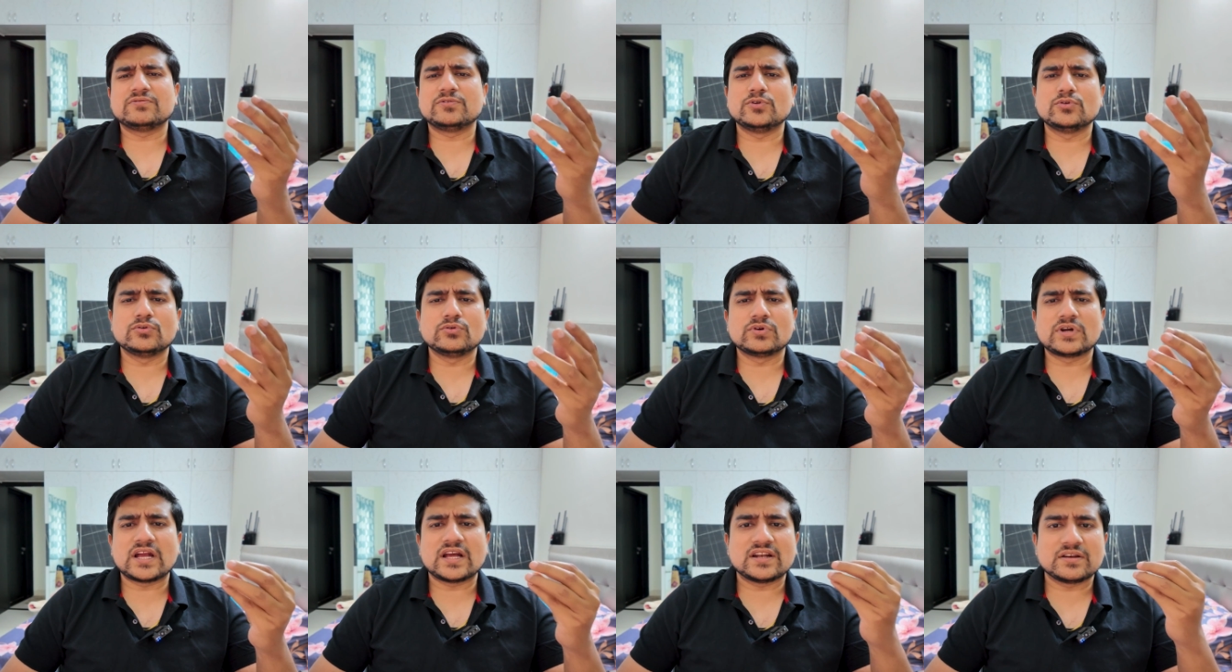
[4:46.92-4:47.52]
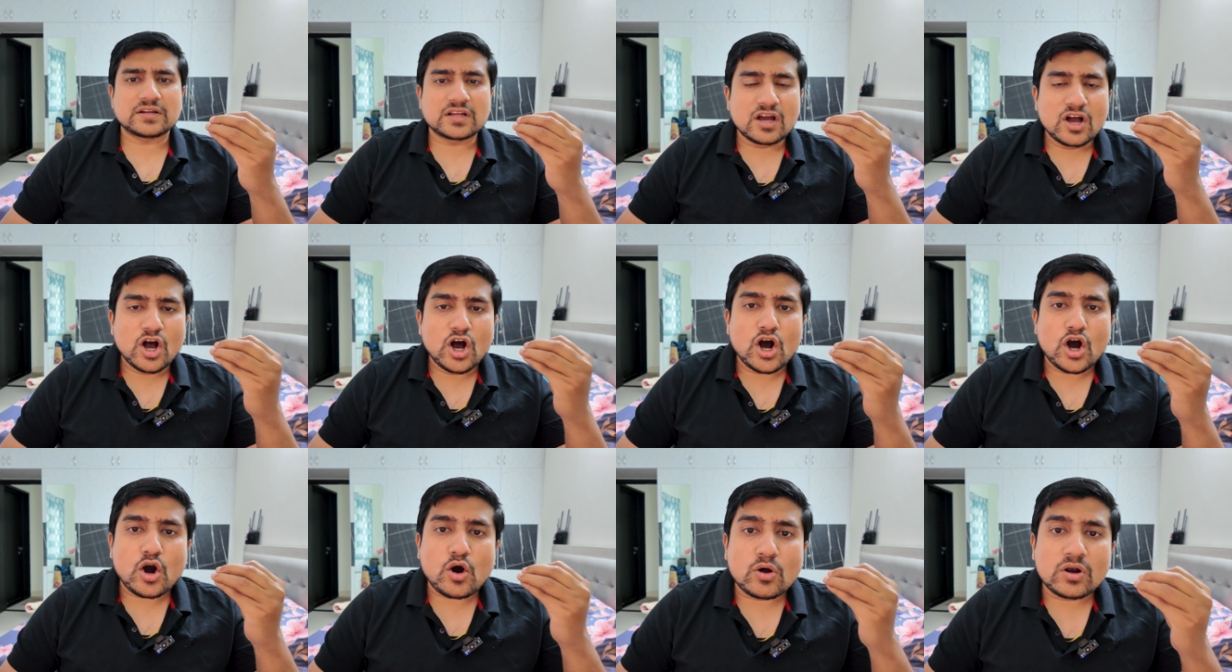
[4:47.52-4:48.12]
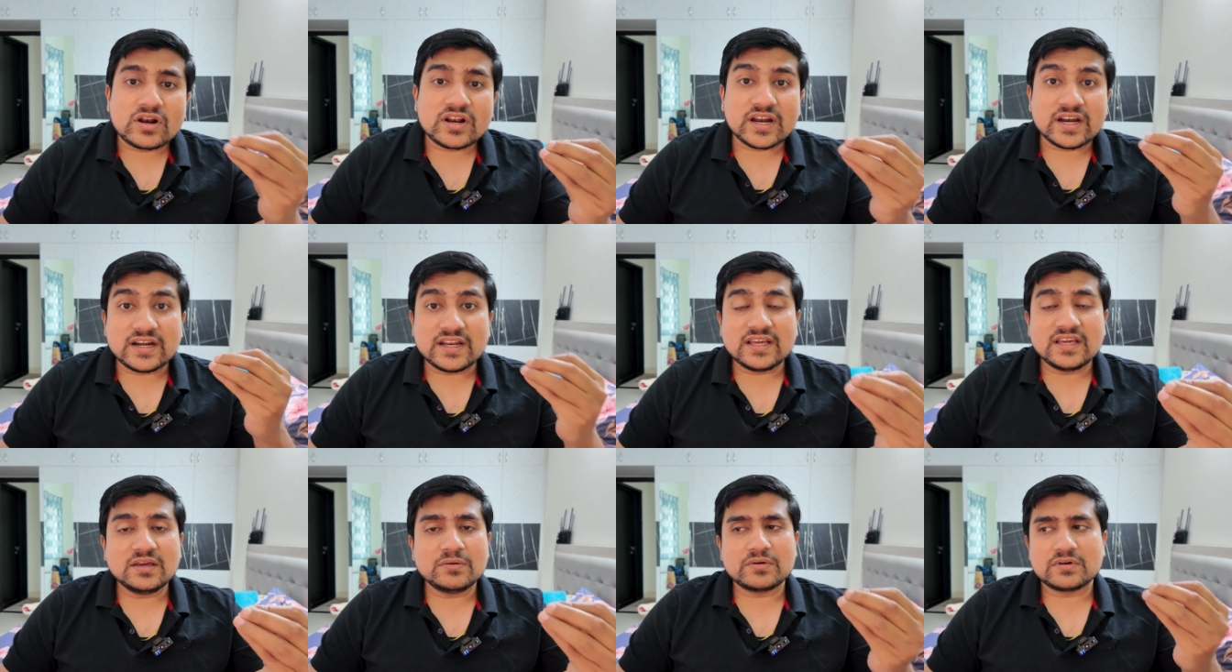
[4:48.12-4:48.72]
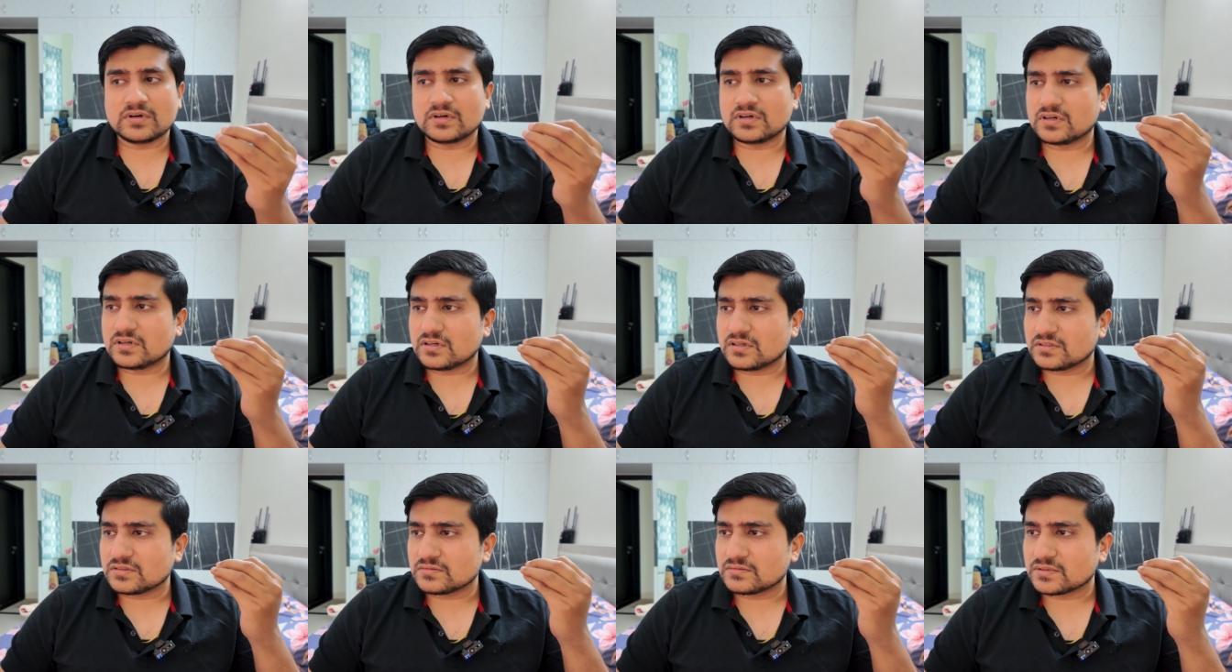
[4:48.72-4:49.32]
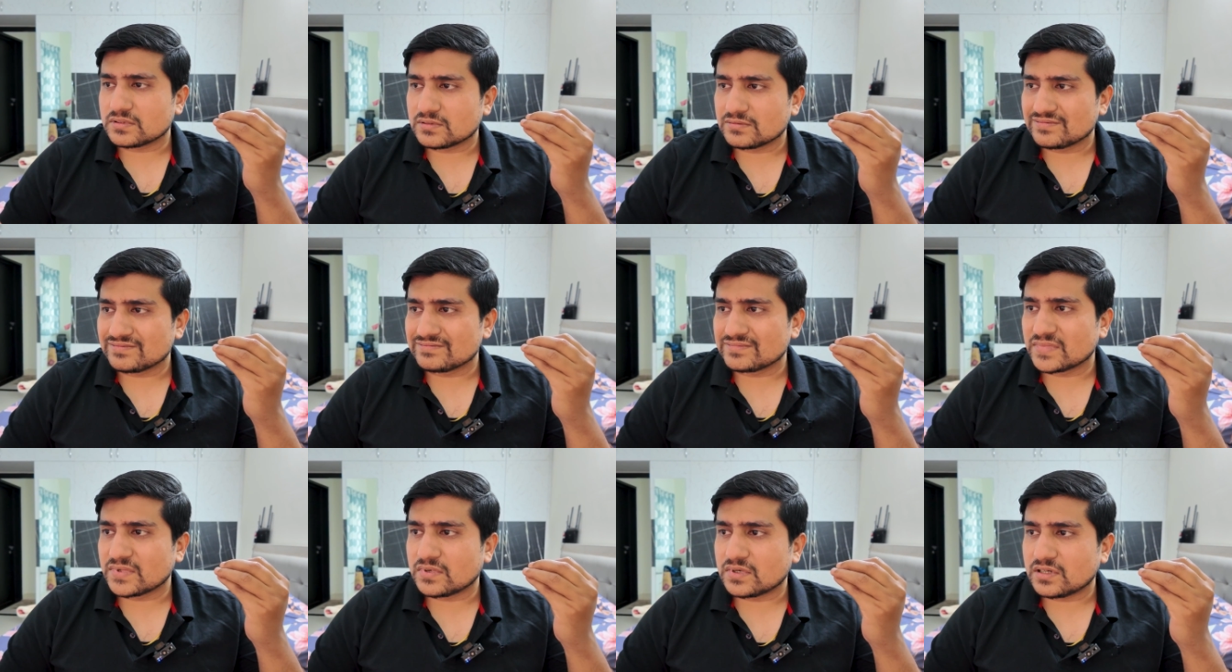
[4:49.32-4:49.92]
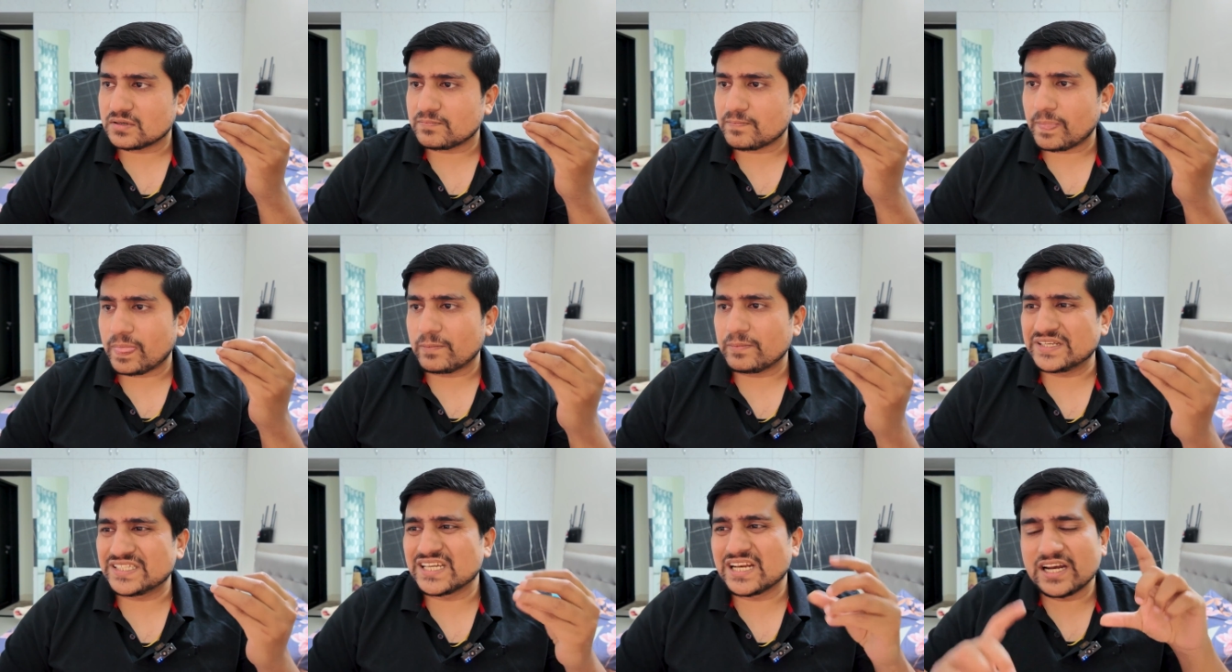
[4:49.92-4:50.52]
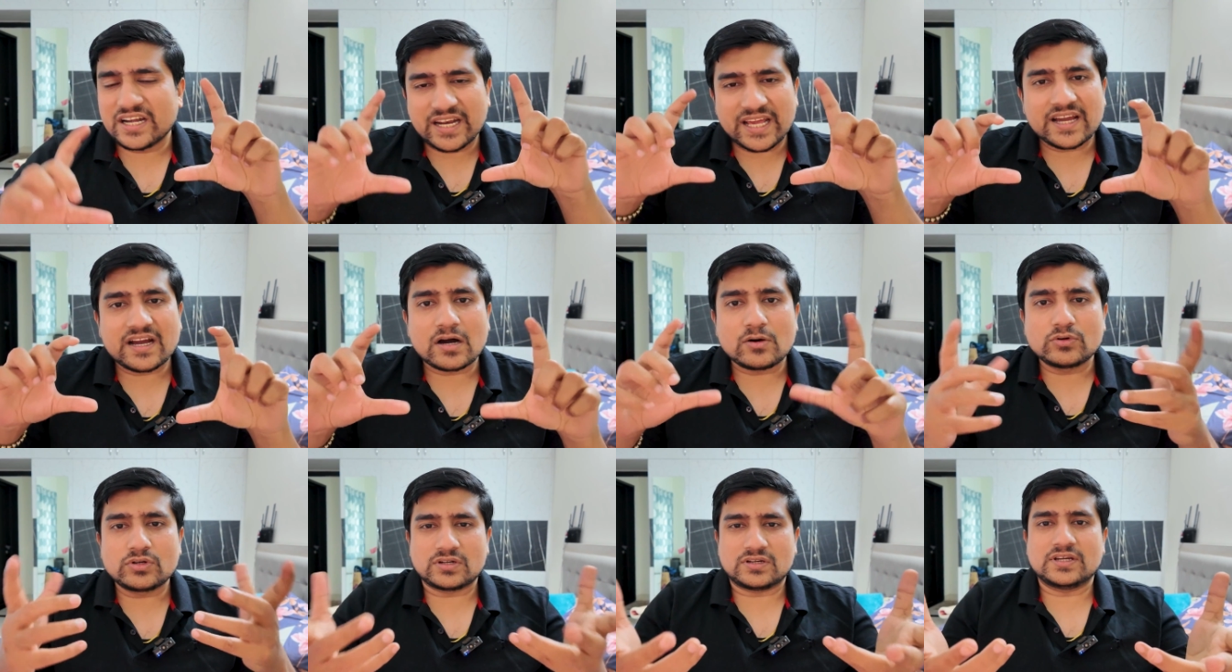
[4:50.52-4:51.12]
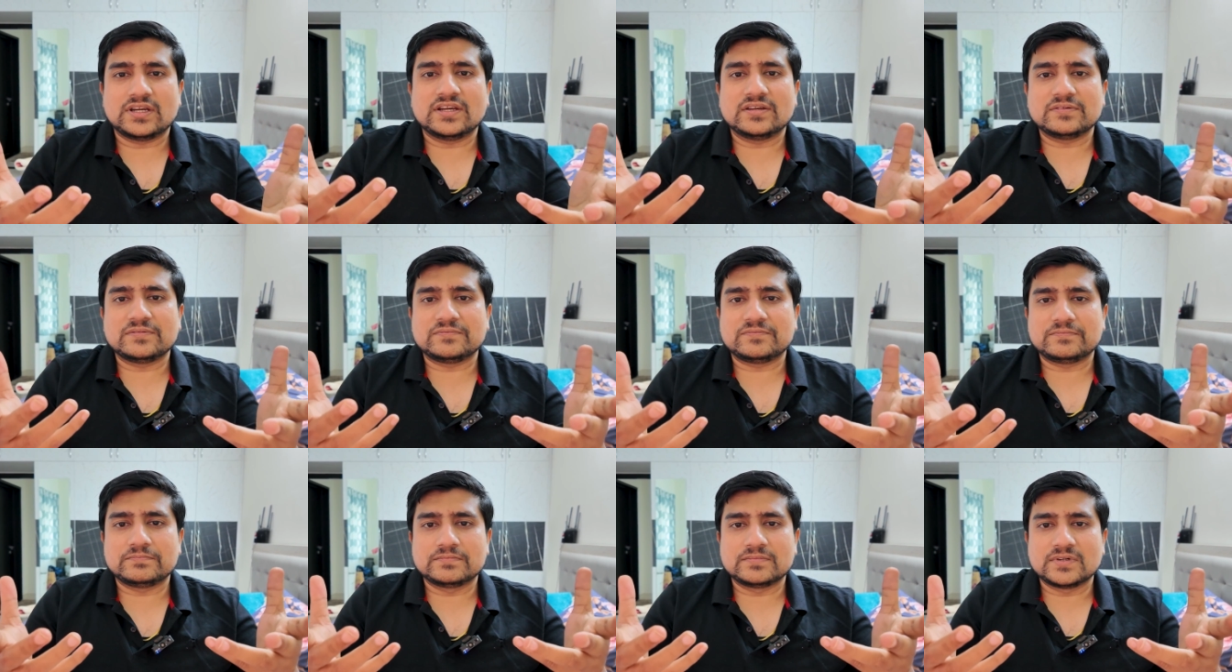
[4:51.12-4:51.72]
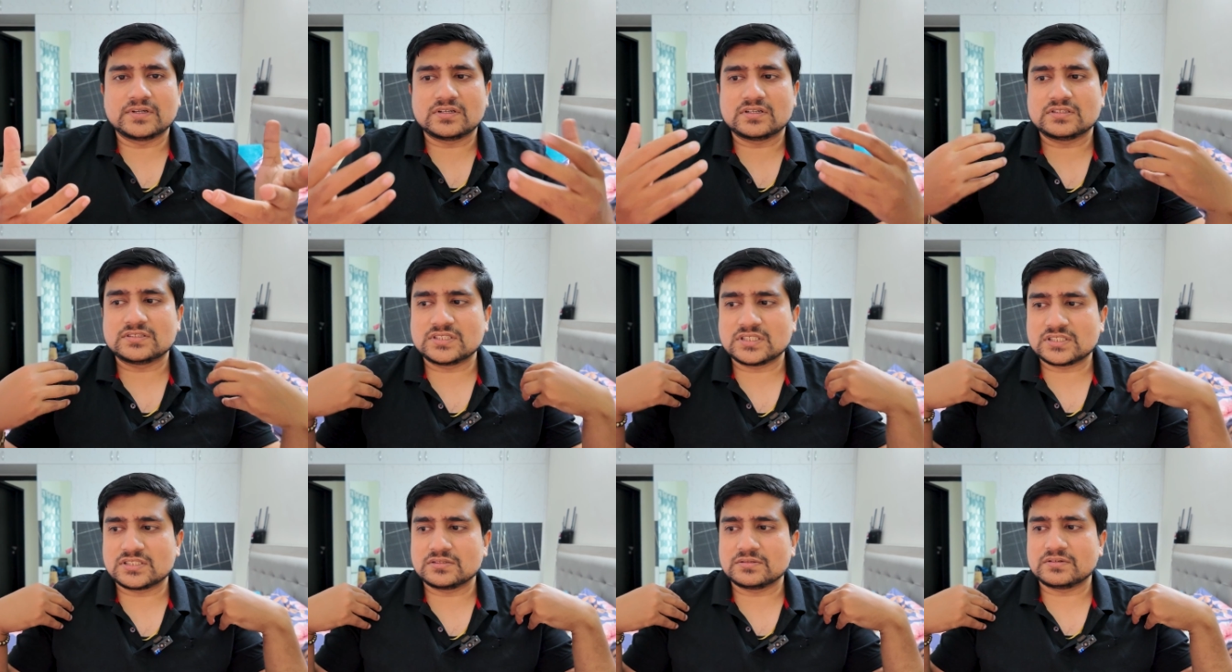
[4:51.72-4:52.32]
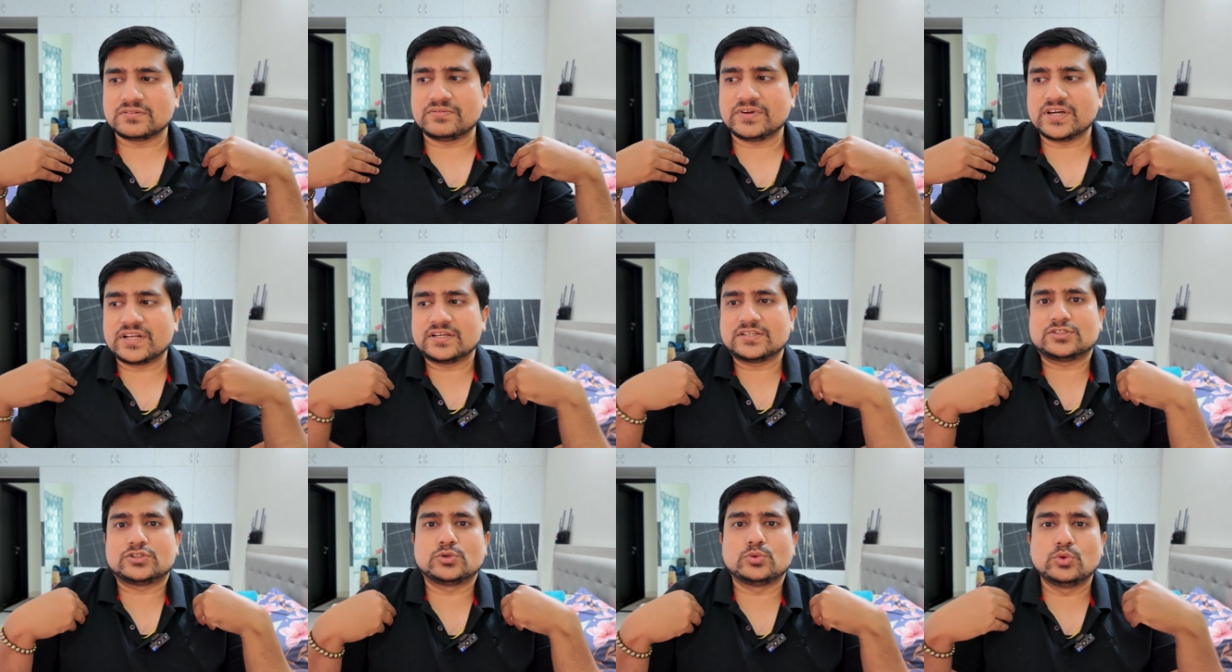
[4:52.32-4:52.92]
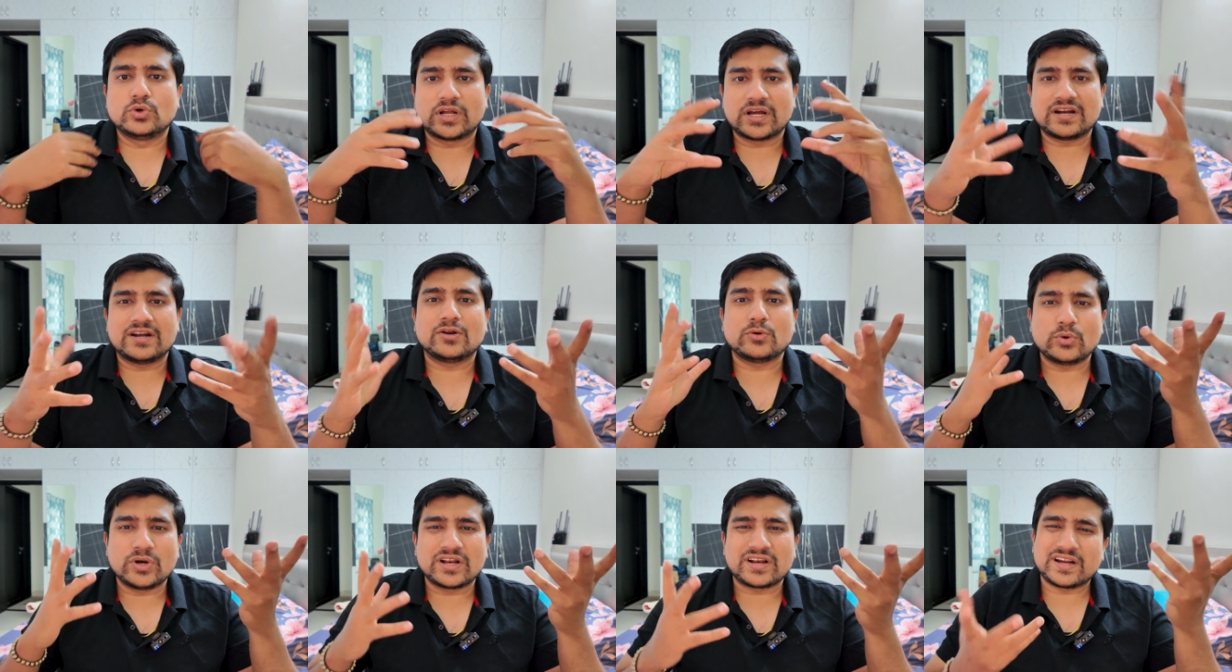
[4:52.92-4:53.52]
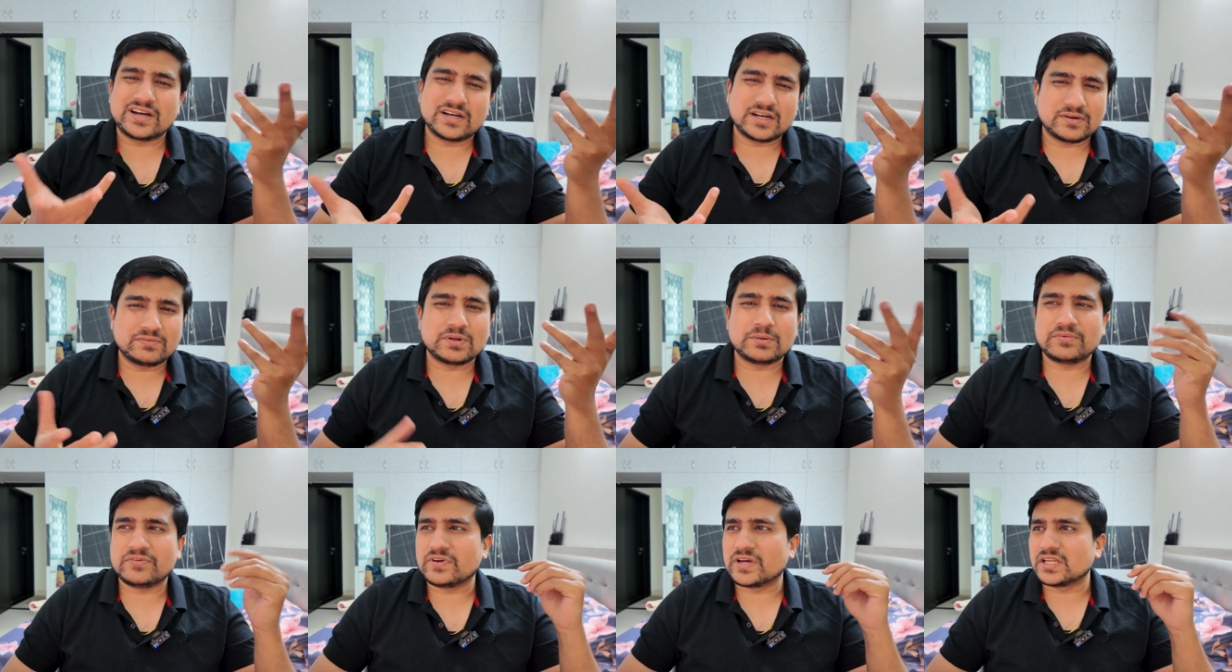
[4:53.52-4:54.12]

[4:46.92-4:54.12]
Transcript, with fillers: if you can already uh, uh, basically take out a uh, just wear a suit and do it right, it will be